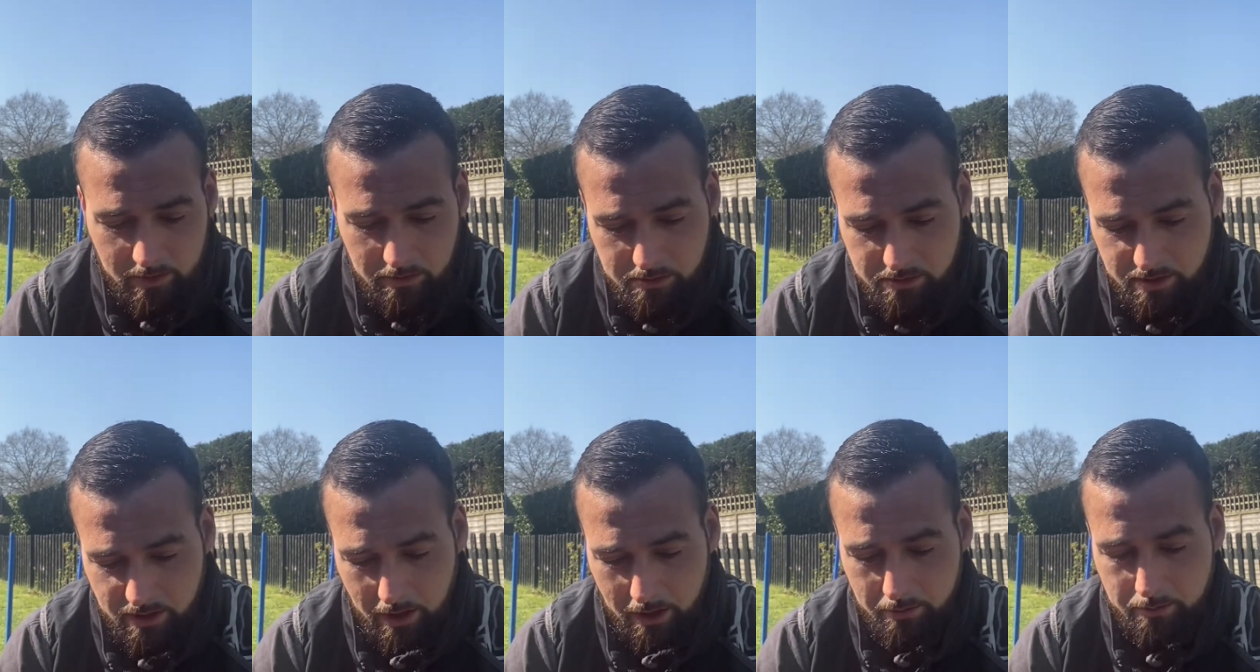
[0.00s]

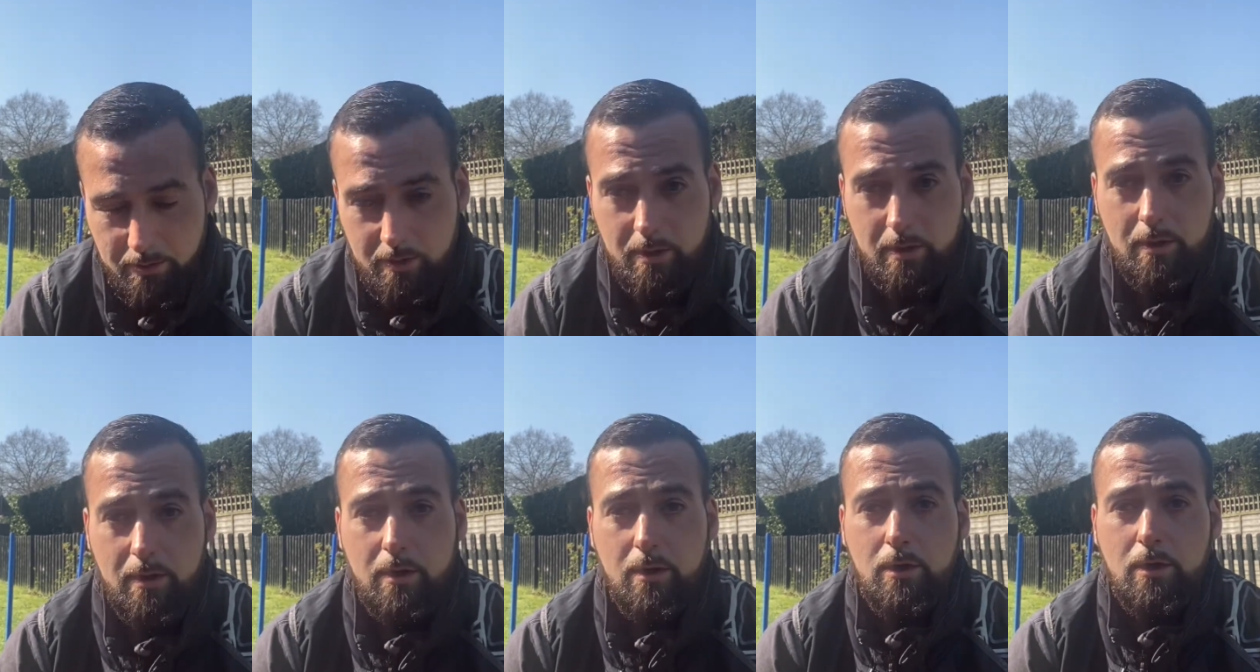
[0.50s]
So
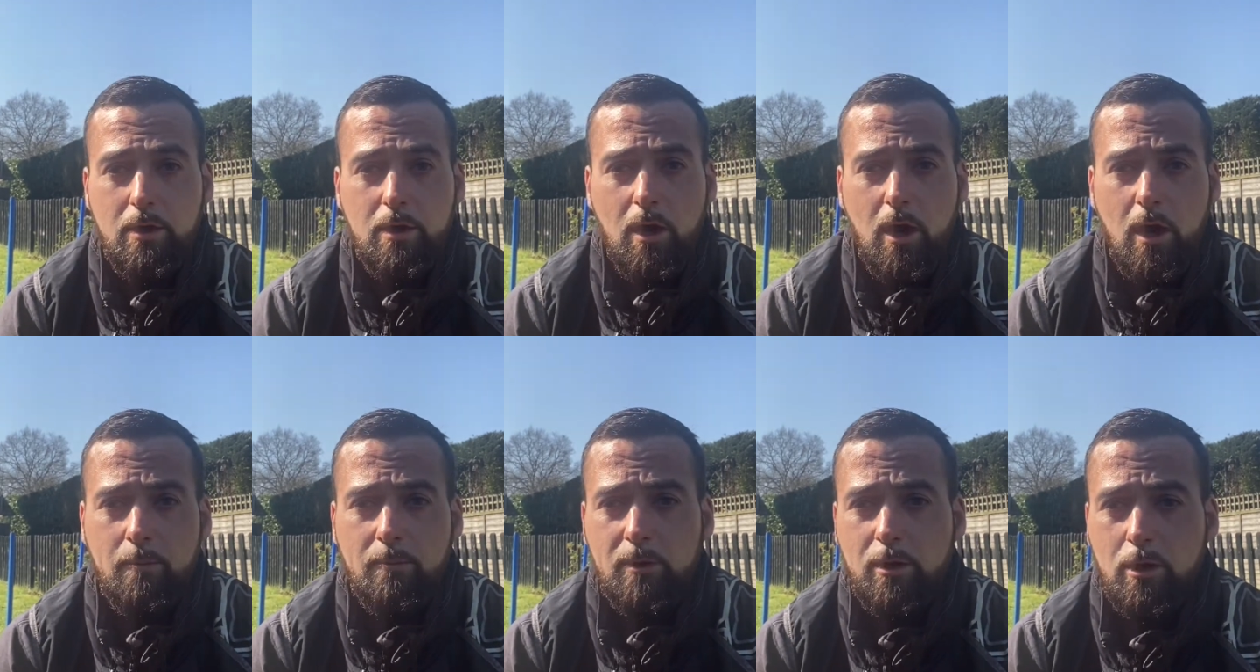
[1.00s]
I'm
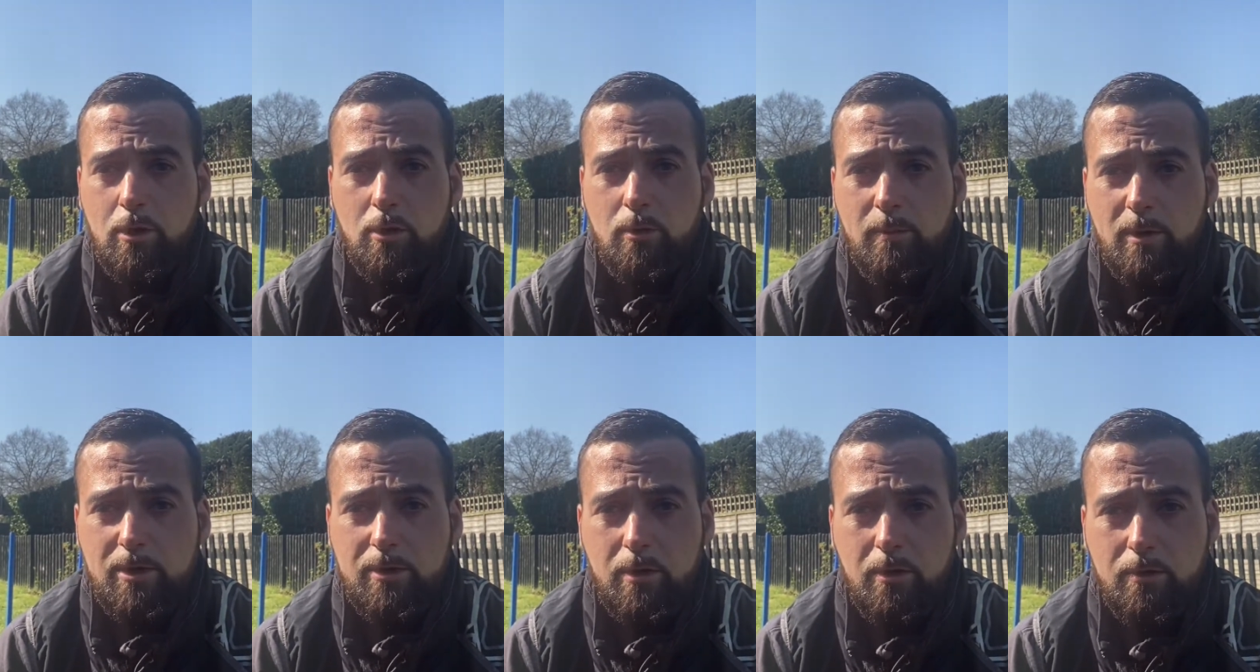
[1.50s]
going to lure
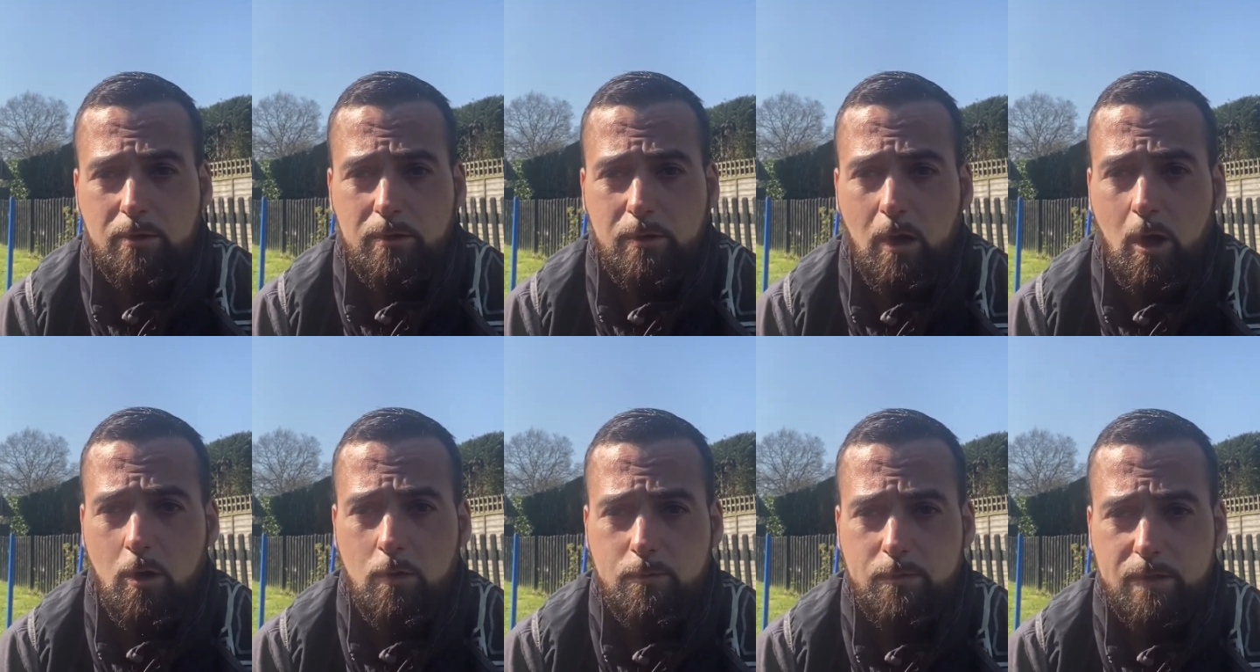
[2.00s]
my dog
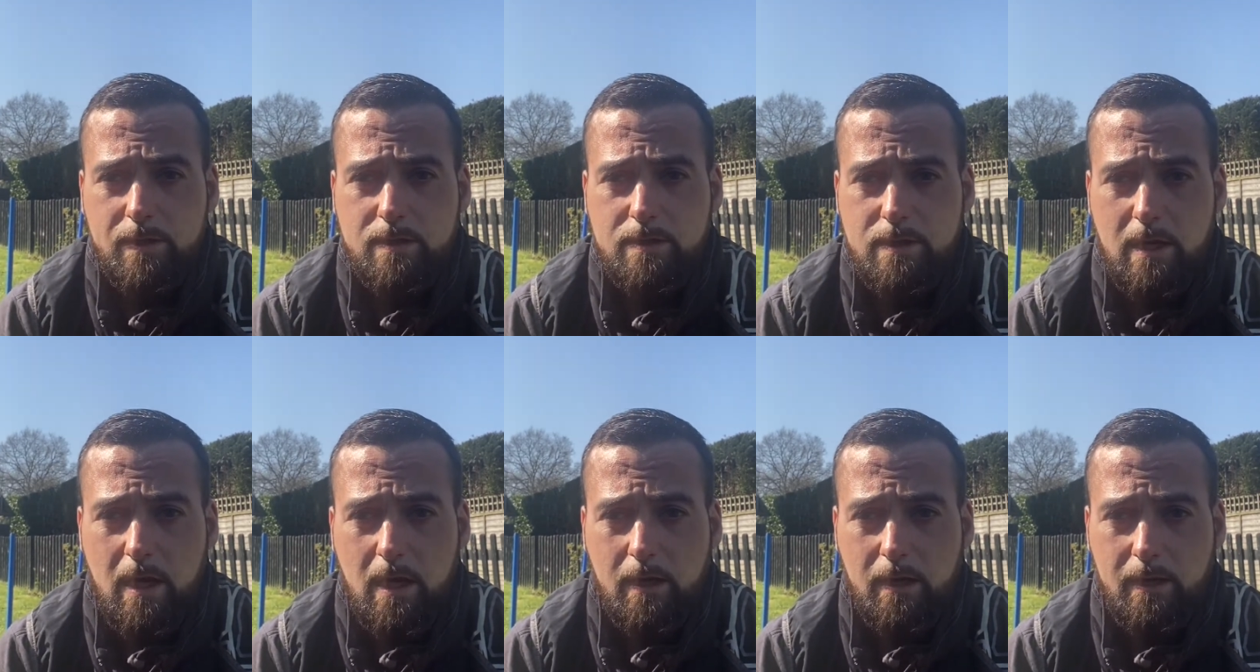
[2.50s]
over the
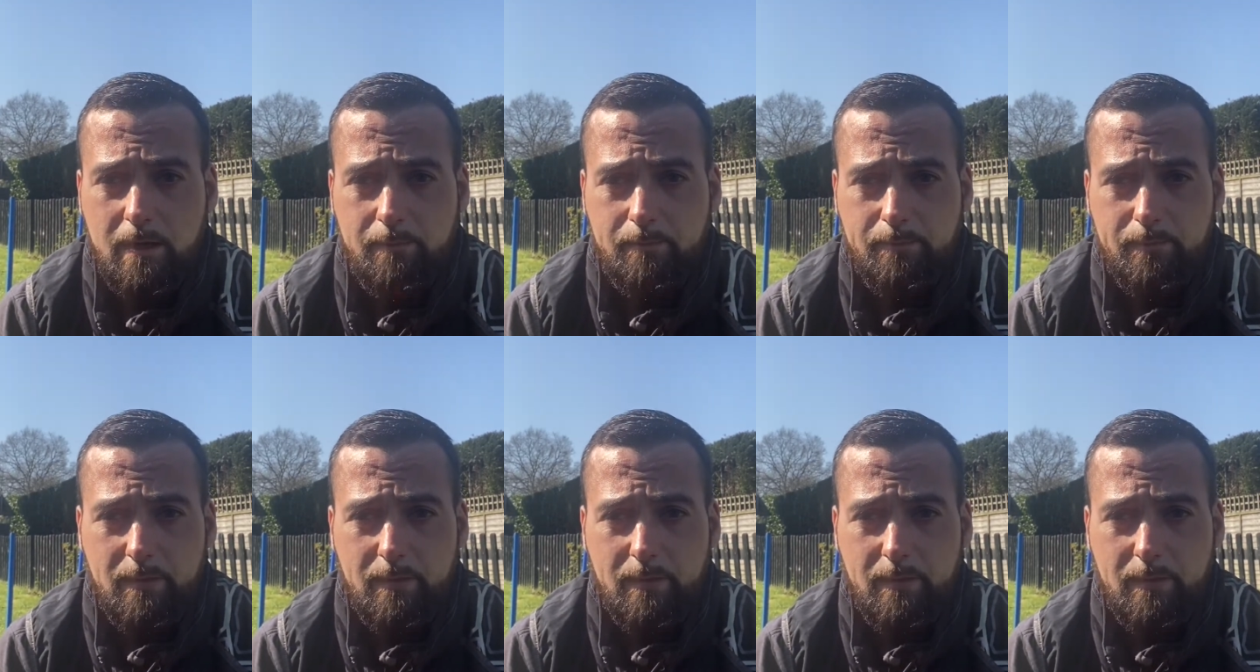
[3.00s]
target,